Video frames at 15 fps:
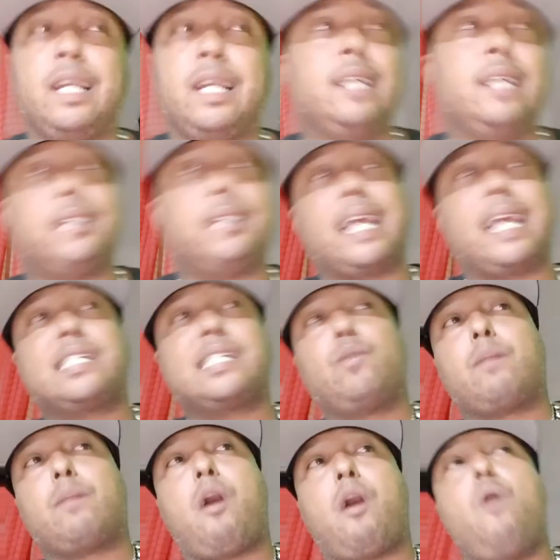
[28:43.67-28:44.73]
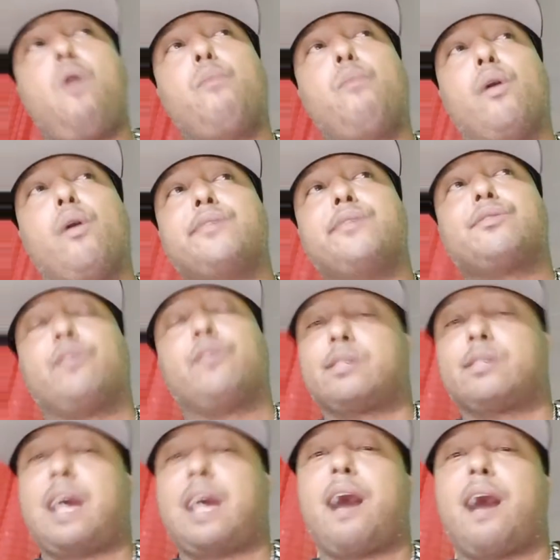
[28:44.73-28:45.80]
Then I see one of my homeboys on the
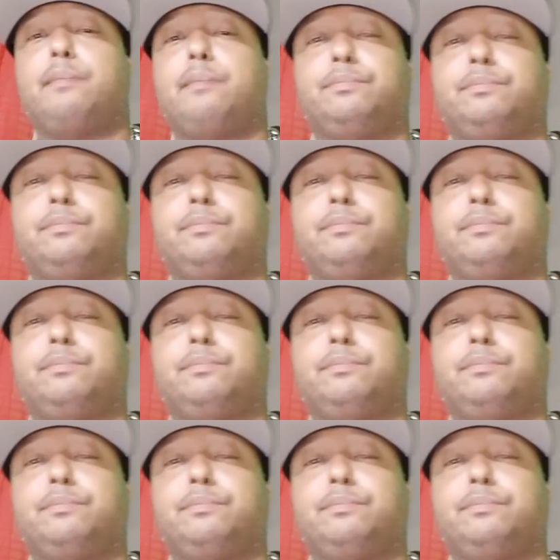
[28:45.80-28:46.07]
side.